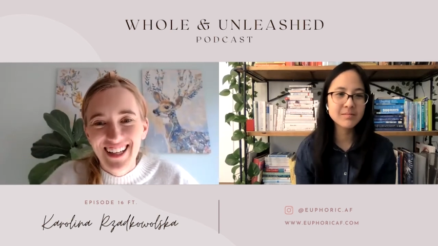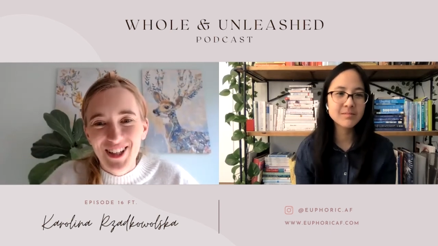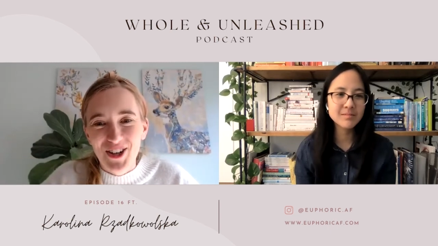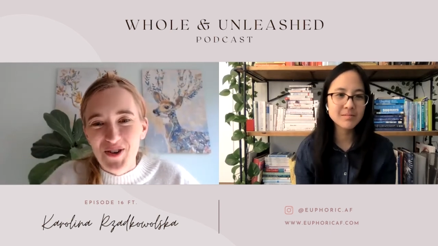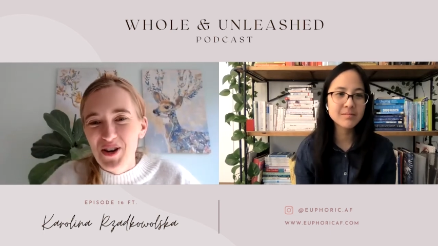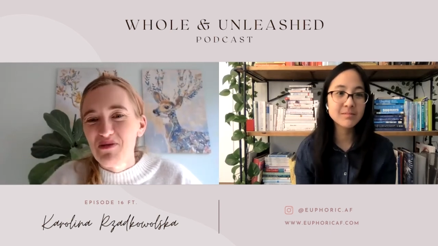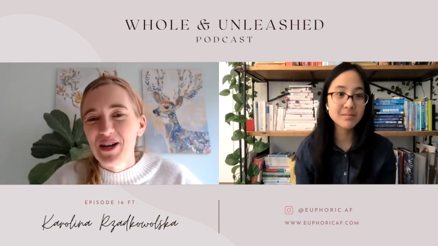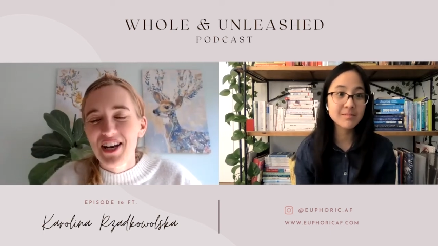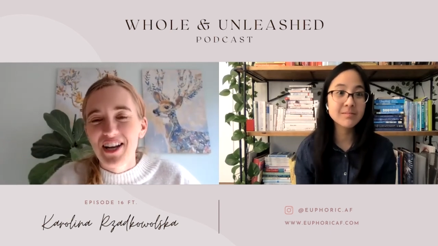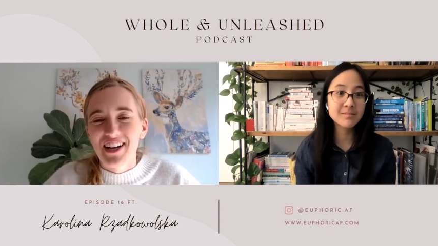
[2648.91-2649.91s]
Speaker 1: You know what I
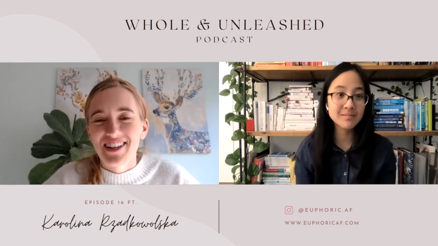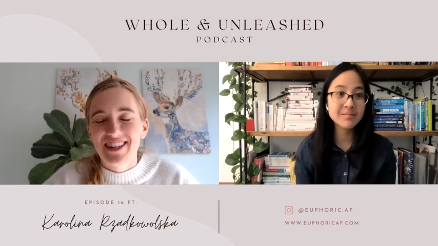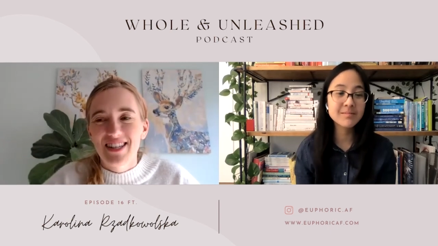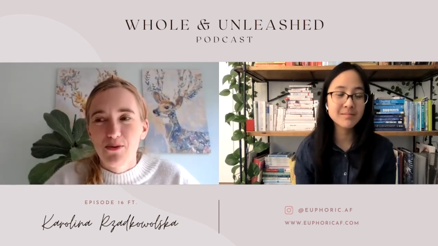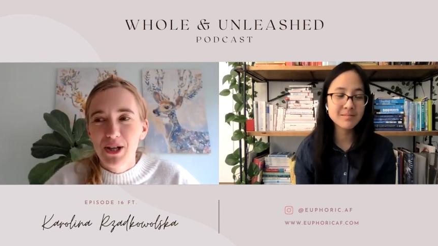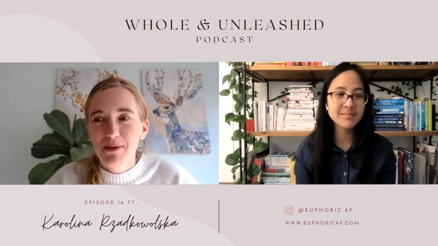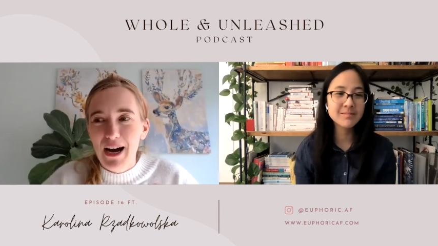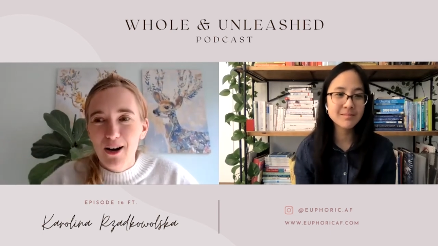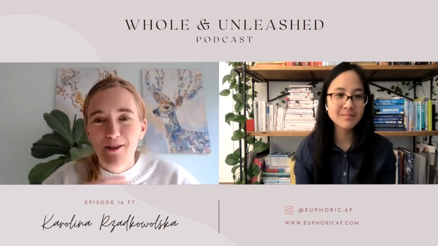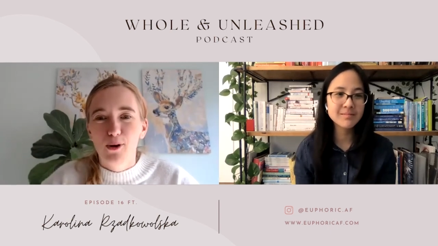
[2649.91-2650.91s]
mean? And it's a really
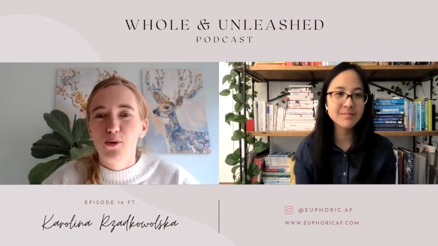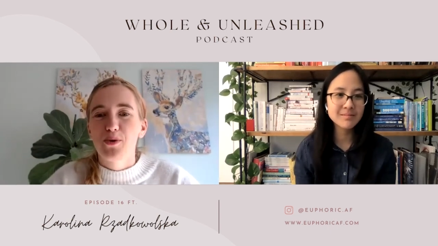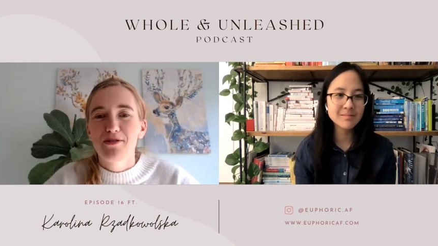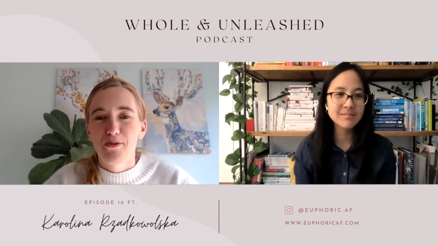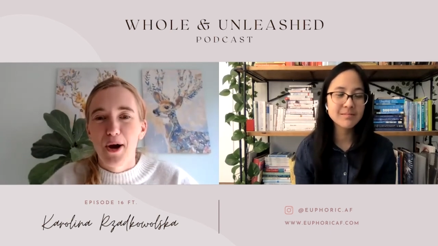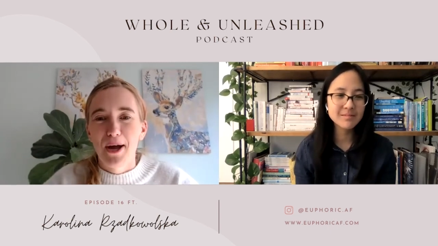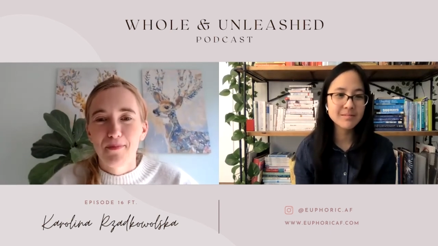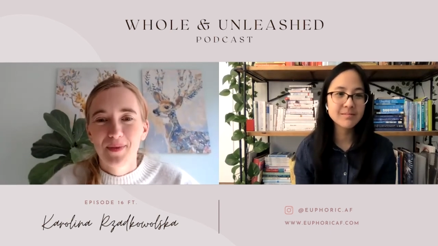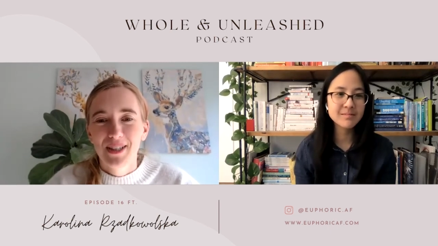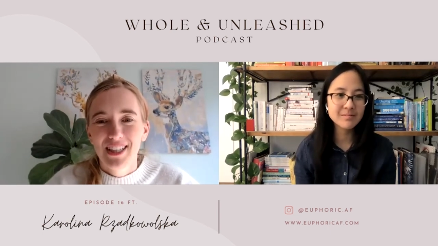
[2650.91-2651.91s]
powerful reframe.